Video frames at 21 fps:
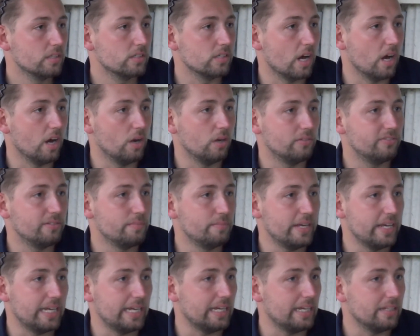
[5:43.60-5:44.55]
So for
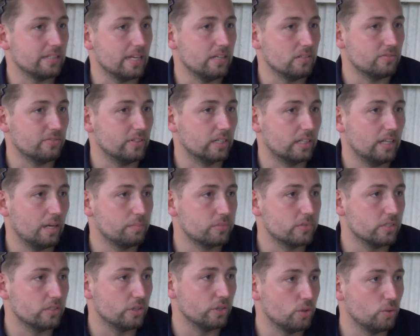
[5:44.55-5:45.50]
me, it's for the club
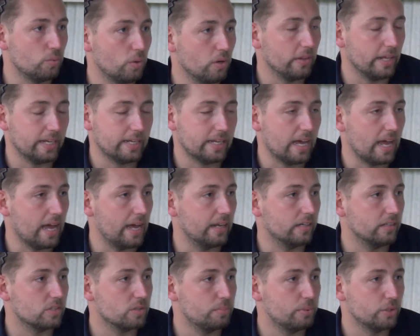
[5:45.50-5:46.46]
to do what they
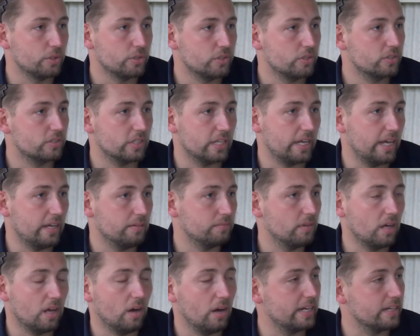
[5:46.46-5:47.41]
can to push to their
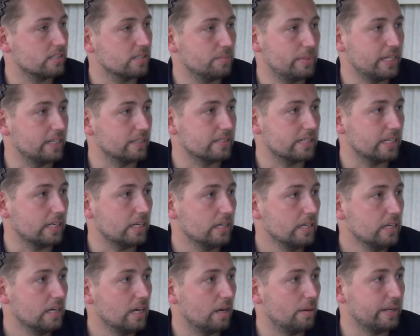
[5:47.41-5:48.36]
highest ability.
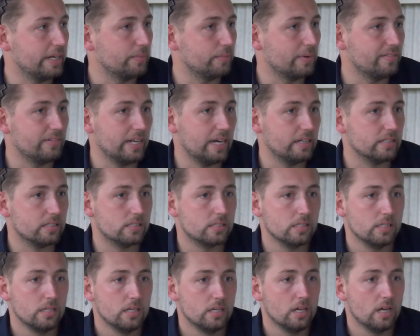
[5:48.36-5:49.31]
Yeah. I mean, whether
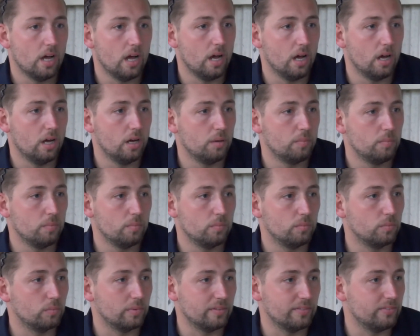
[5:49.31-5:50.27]
that's
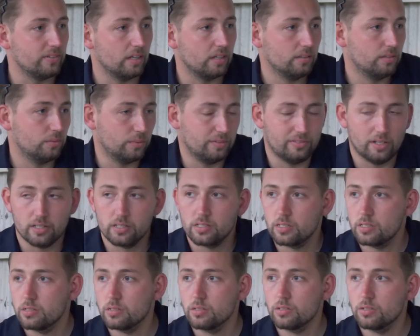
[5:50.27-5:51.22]
with
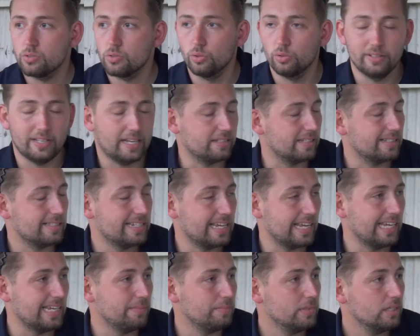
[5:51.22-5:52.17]
us sort of as a
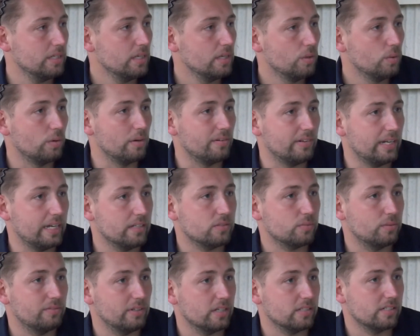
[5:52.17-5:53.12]
team, whether
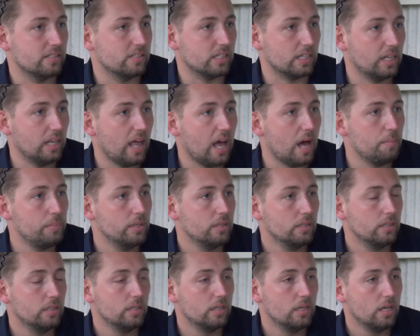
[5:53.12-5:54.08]
that's with us as a club,
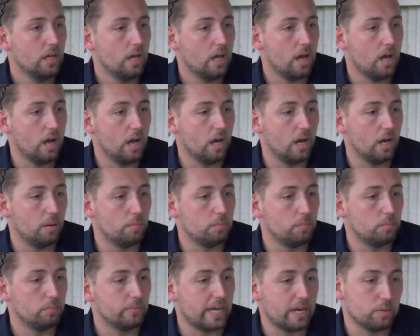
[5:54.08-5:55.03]

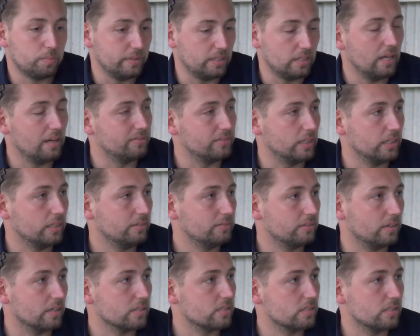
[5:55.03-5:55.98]
that would be lovely
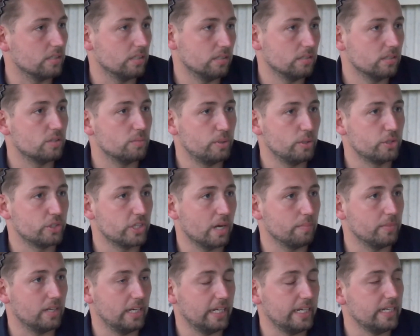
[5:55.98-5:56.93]
for us to push
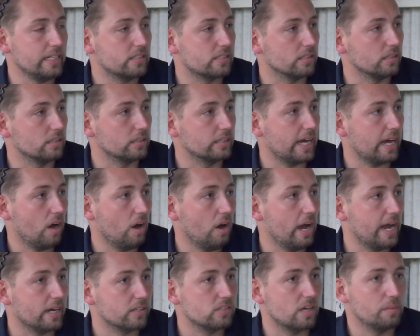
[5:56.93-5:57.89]
up the leagues and get
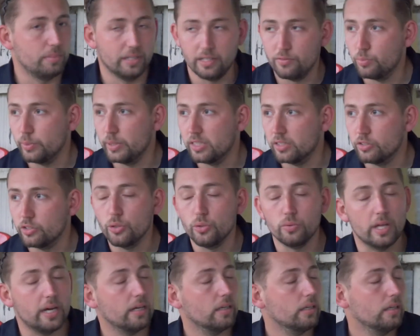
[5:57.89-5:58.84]
higher, because I believe we can do
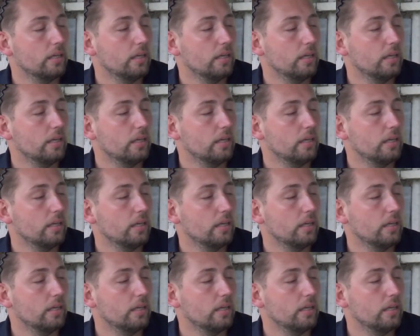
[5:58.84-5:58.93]
that.